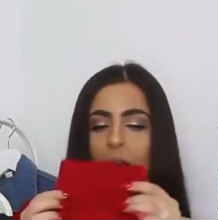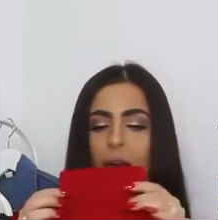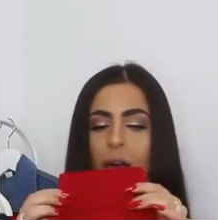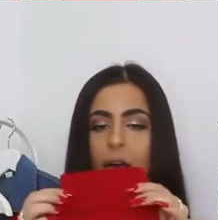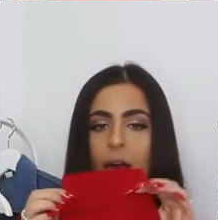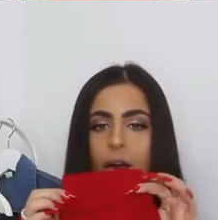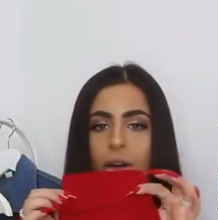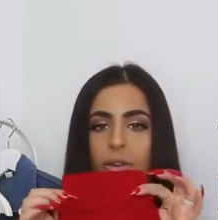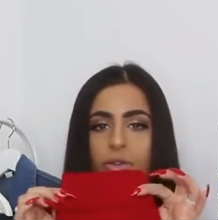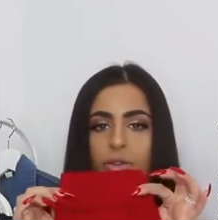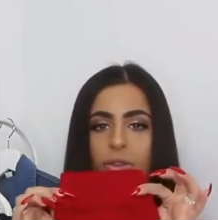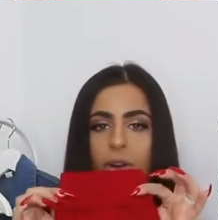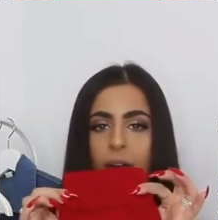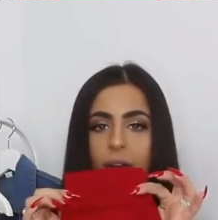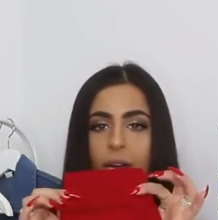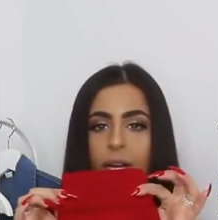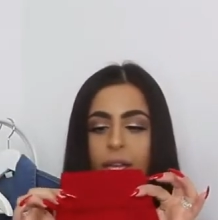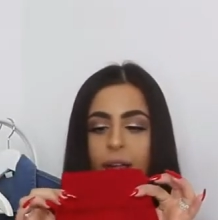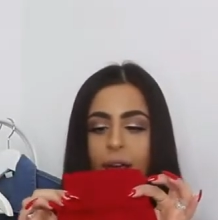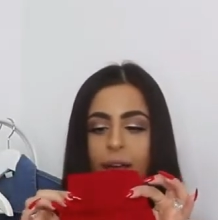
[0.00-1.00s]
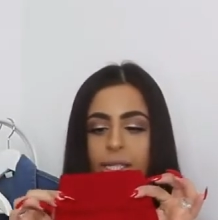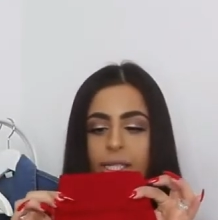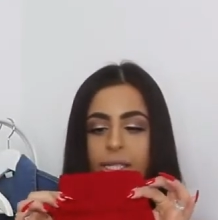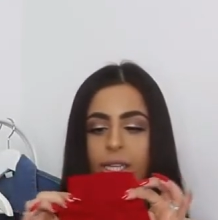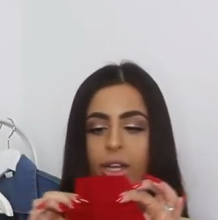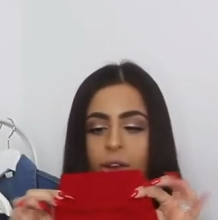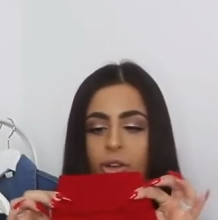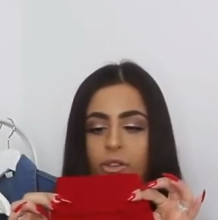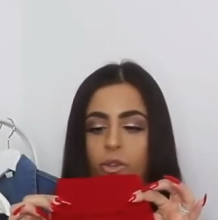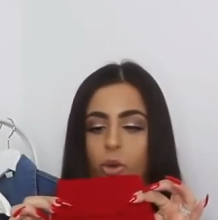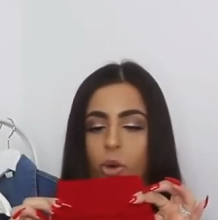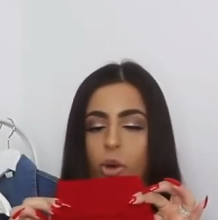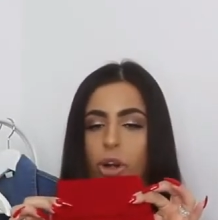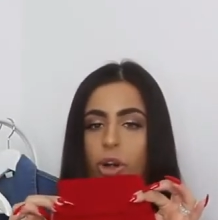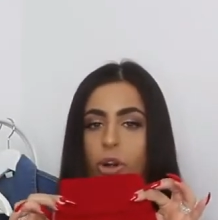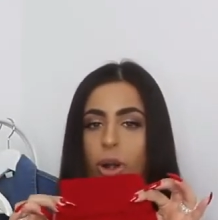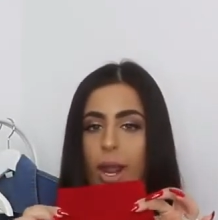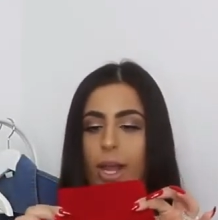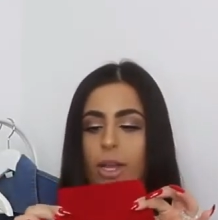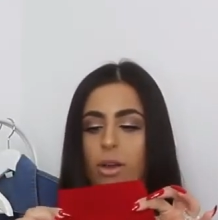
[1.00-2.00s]
Does have an elastic
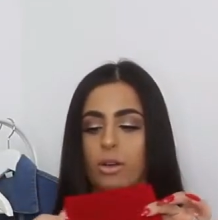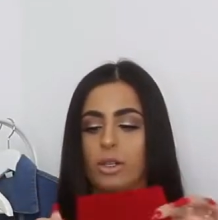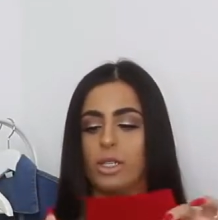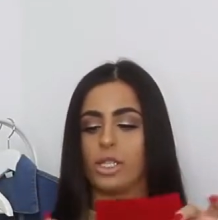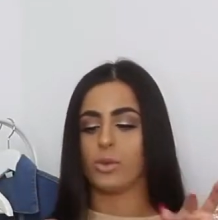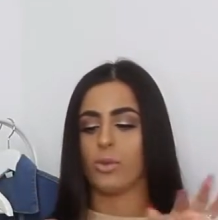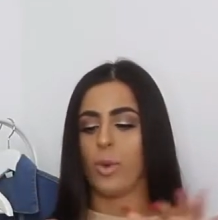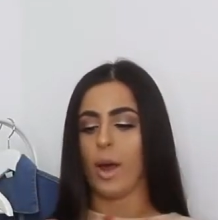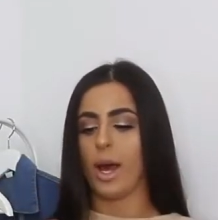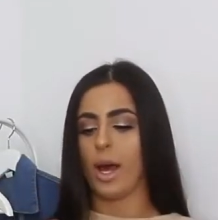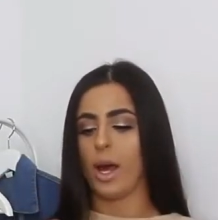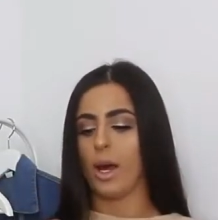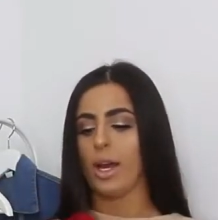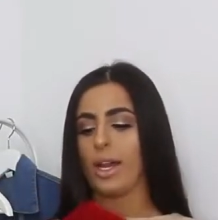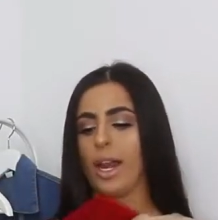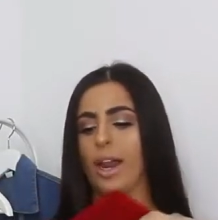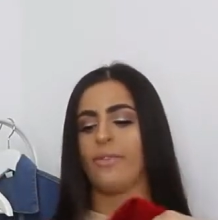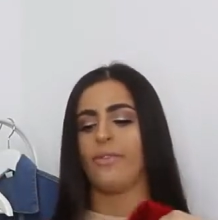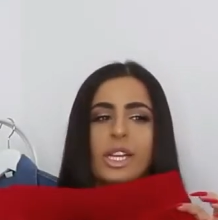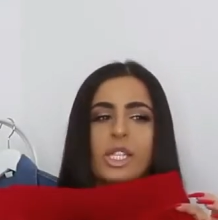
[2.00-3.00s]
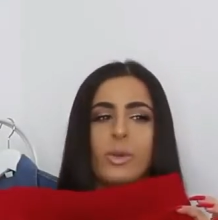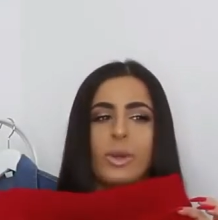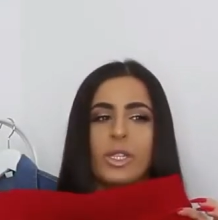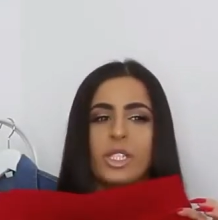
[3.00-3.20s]
for your ankle as well.